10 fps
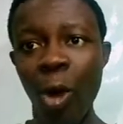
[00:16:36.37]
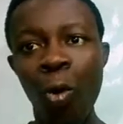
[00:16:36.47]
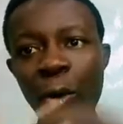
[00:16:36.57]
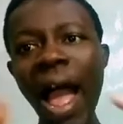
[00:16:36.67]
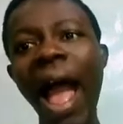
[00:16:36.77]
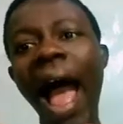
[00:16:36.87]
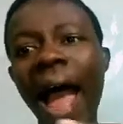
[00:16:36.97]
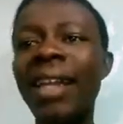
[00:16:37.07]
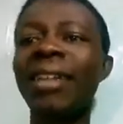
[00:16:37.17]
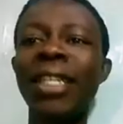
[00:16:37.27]
where
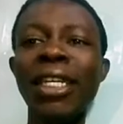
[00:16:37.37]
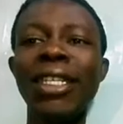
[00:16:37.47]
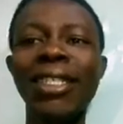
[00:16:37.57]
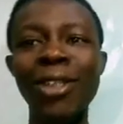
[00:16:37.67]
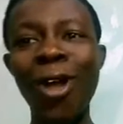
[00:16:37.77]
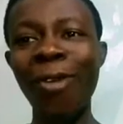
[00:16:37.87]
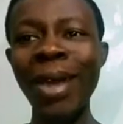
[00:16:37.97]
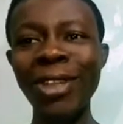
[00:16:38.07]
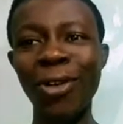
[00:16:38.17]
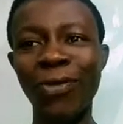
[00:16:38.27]
are these
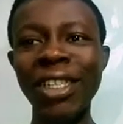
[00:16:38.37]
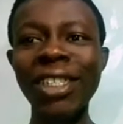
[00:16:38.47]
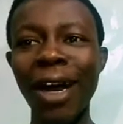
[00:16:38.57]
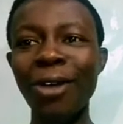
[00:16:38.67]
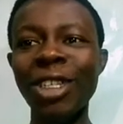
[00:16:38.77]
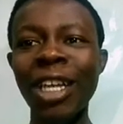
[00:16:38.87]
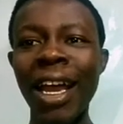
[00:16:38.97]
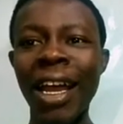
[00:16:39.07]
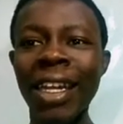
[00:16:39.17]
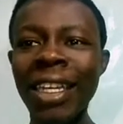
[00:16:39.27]
government officials,
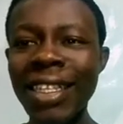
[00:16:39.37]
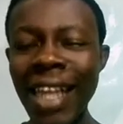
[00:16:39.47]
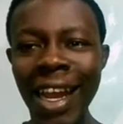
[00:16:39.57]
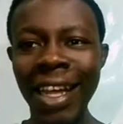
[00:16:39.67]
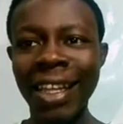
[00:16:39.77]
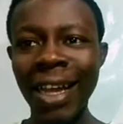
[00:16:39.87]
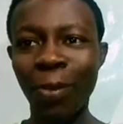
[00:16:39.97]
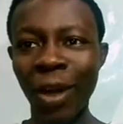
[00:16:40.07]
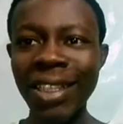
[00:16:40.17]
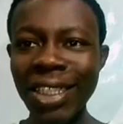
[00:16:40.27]
these elected
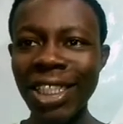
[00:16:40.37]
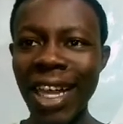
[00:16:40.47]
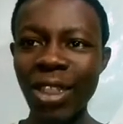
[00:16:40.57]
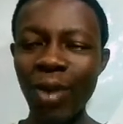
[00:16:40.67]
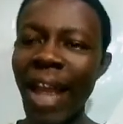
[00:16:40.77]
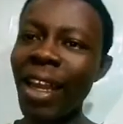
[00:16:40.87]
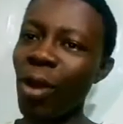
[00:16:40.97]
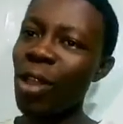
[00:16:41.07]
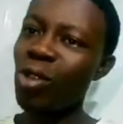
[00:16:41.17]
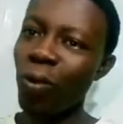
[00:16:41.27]
politicians, where are they
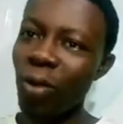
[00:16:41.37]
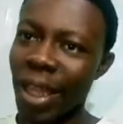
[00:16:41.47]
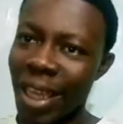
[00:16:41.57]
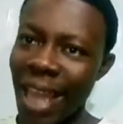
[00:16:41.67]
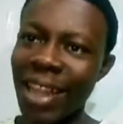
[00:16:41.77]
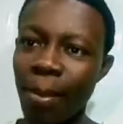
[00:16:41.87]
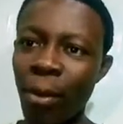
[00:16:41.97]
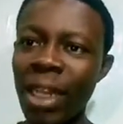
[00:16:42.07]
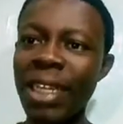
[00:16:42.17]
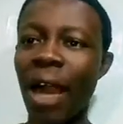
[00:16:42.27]
going to get the
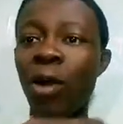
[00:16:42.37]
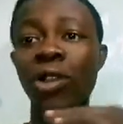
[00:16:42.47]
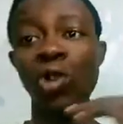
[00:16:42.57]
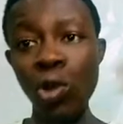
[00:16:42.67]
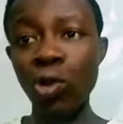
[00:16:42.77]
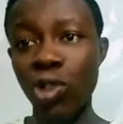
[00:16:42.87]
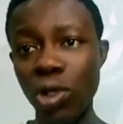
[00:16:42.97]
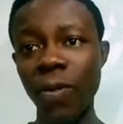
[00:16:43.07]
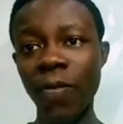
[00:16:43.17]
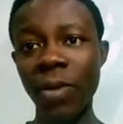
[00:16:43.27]
money they are going to loot?
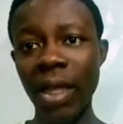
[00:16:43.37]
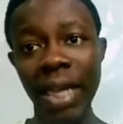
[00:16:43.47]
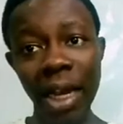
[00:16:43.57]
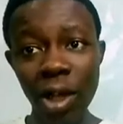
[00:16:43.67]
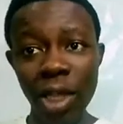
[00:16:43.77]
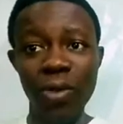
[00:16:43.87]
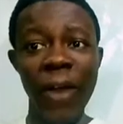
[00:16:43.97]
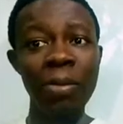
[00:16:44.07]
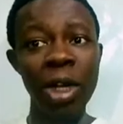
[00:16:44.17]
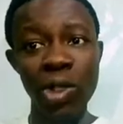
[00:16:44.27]
They are not going to
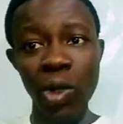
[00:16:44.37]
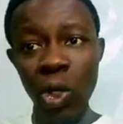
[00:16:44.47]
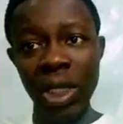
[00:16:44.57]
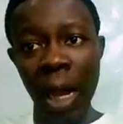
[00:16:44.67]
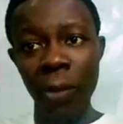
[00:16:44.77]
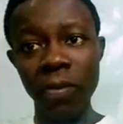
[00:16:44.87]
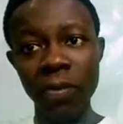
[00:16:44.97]
find money to loot now.